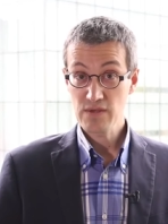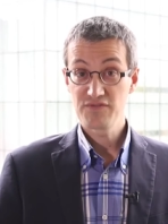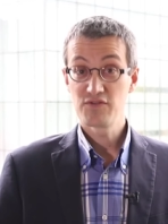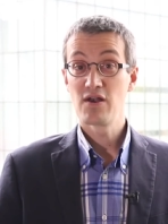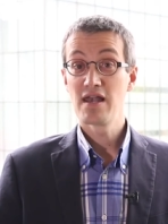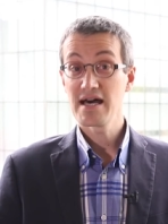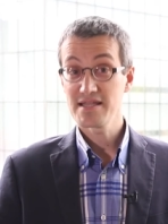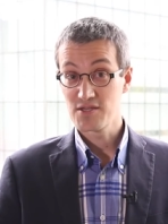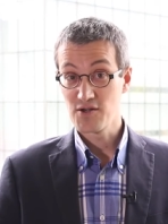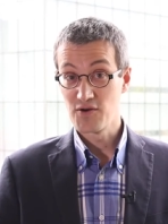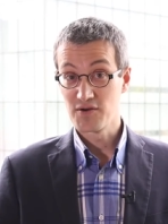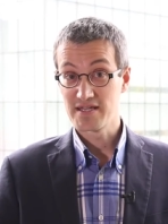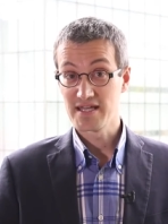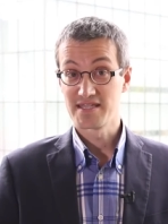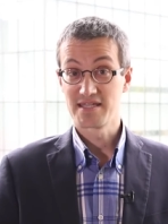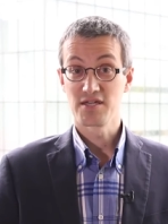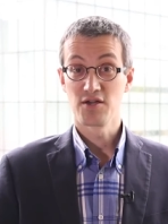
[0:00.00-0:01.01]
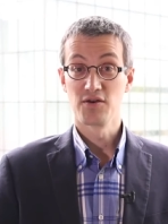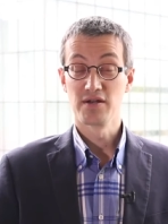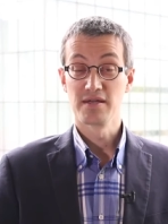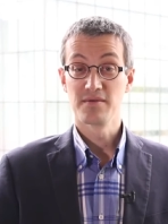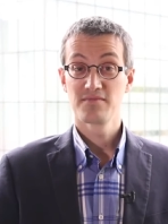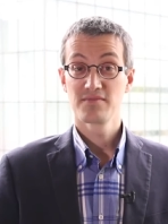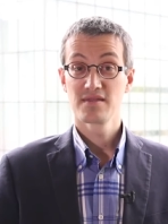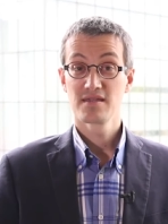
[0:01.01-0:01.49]
with the latter
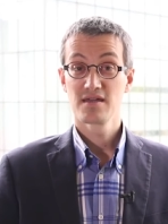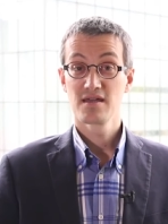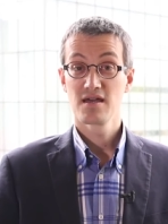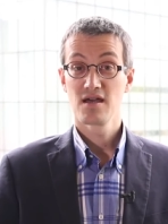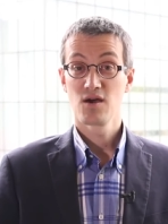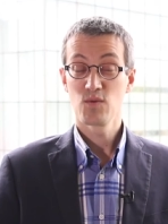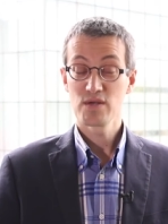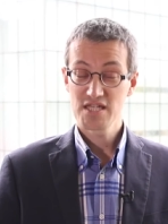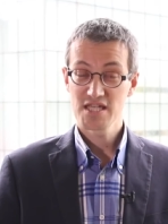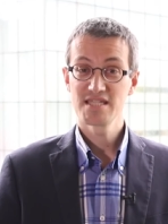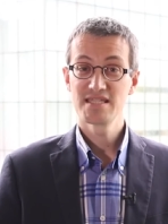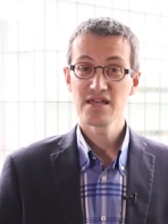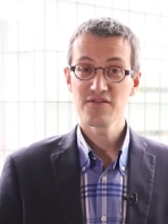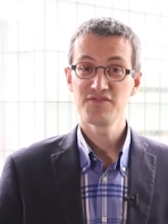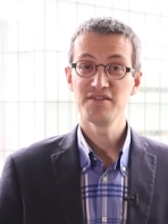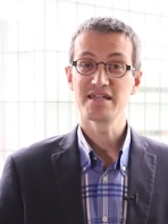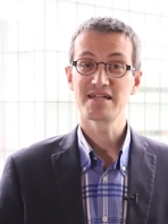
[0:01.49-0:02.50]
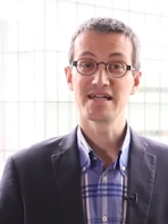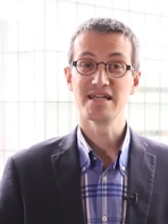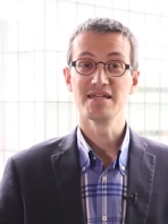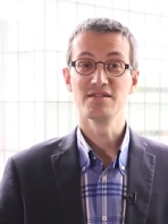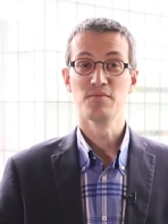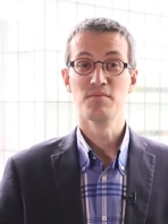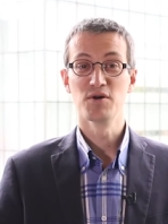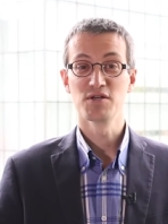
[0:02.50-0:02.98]
category, which is
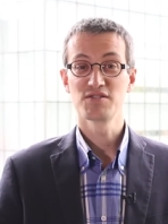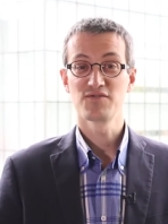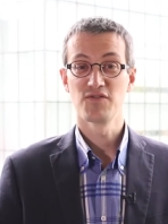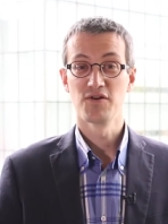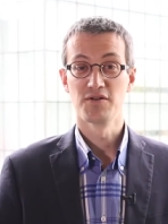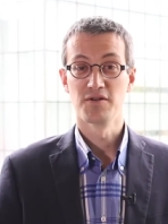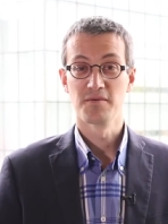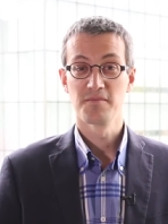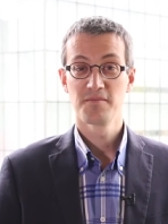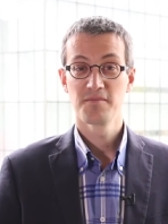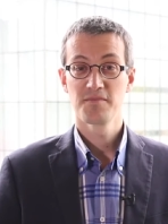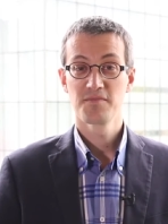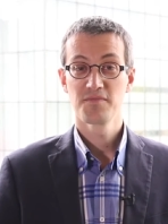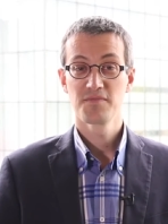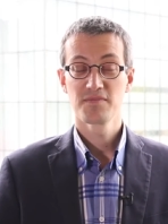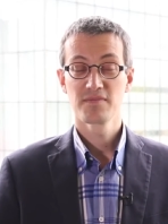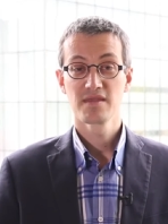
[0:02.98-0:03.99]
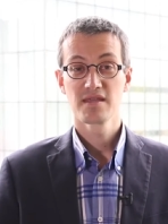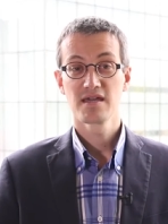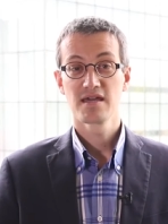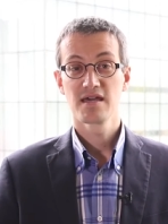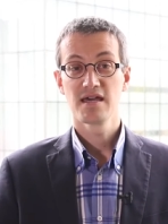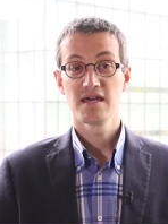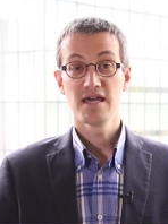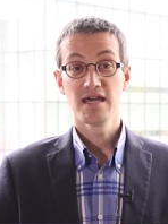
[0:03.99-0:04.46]
definitely the most fun.
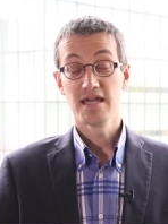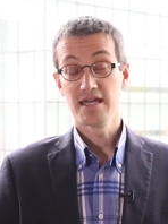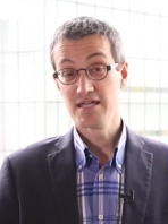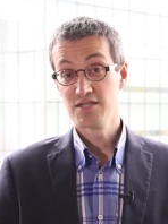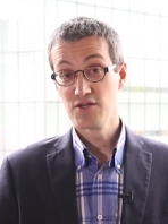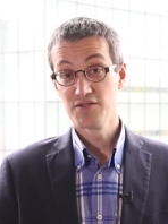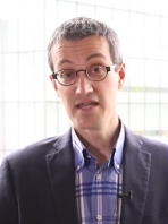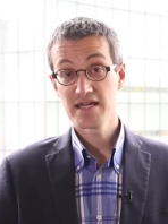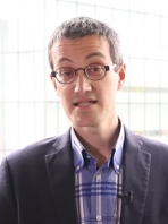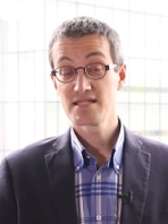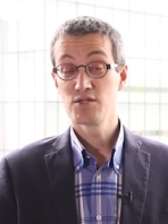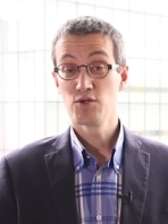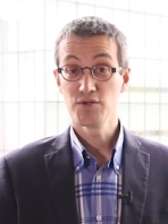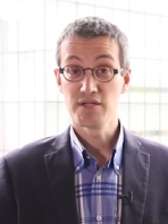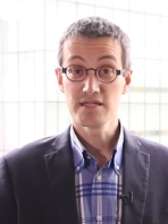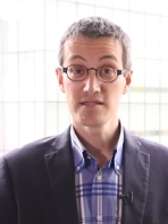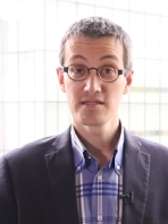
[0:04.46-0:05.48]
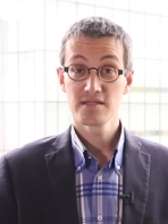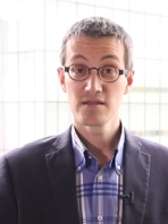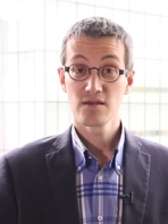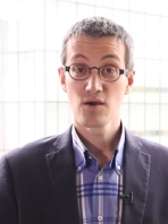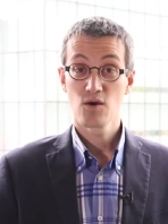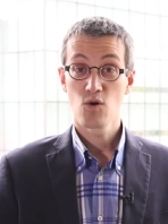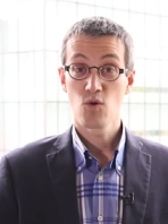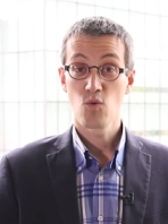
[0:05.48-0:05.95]
In the next unit,
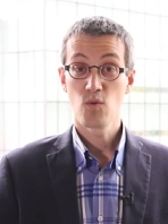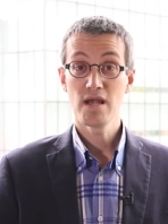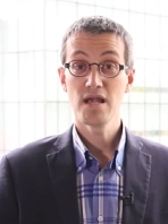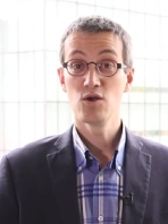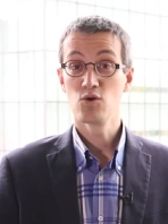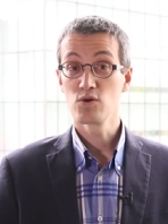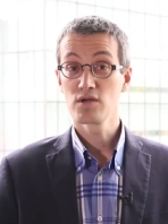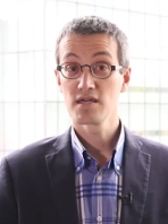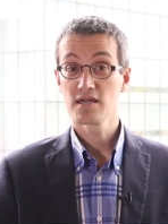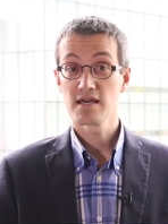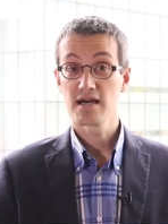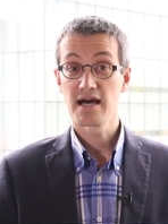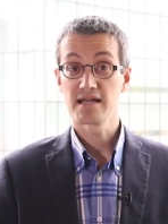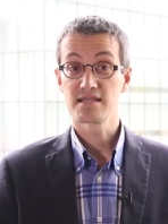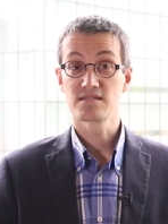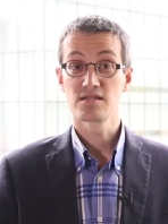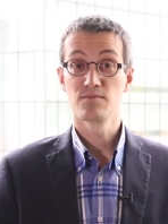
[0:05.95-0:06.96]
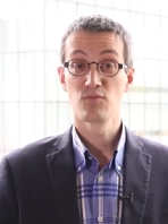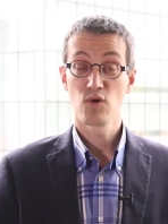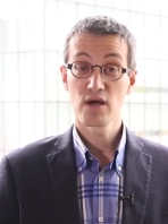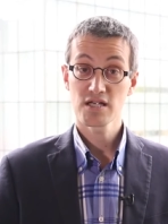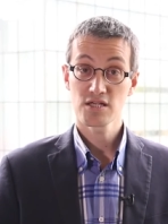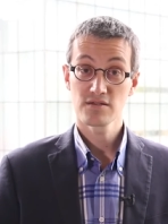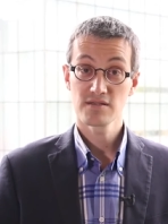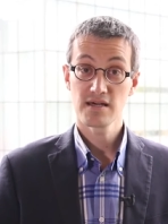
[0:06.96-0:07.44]
we'll look at some
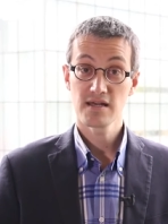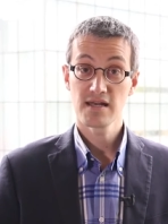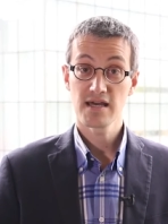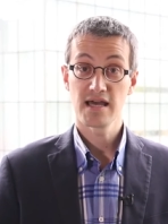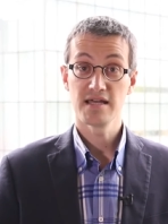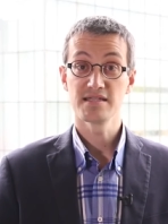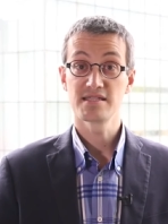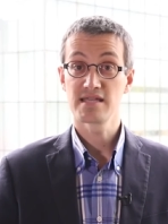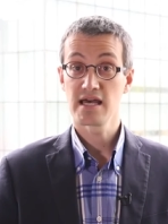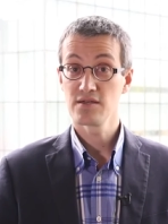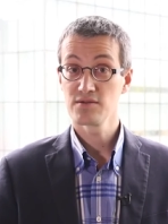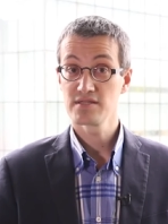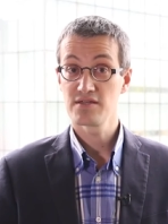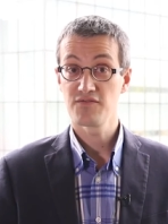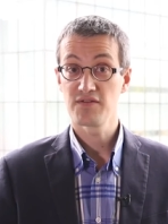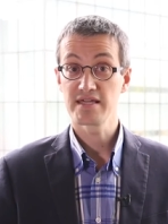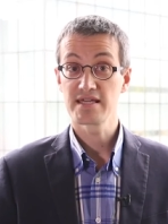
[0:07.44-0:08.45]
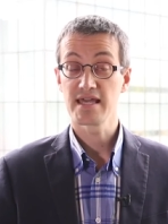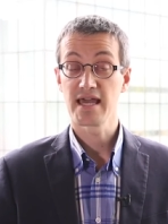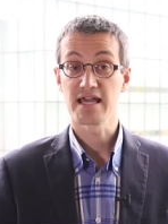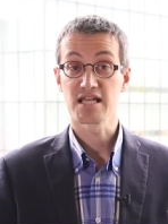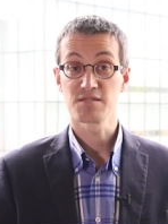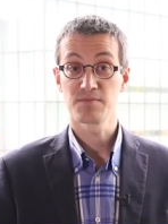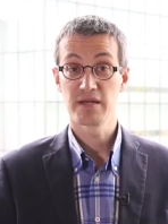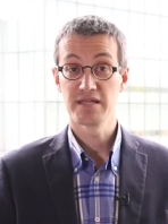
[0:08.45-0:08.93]
rational and scientific
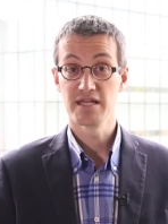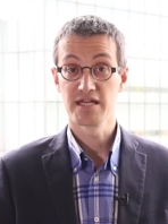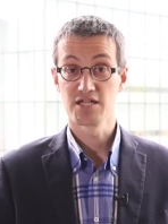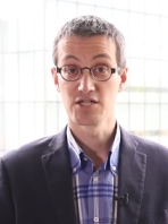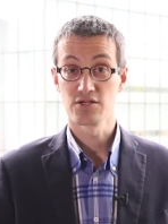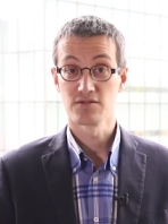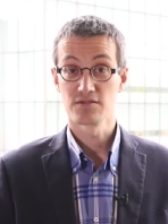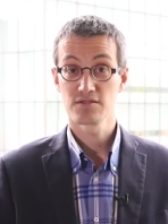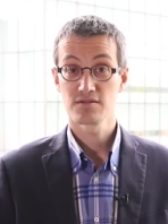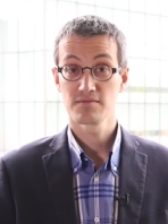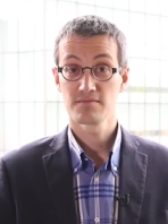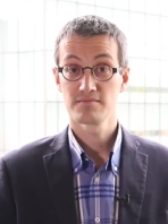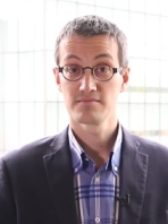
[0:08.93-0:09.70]
explanations.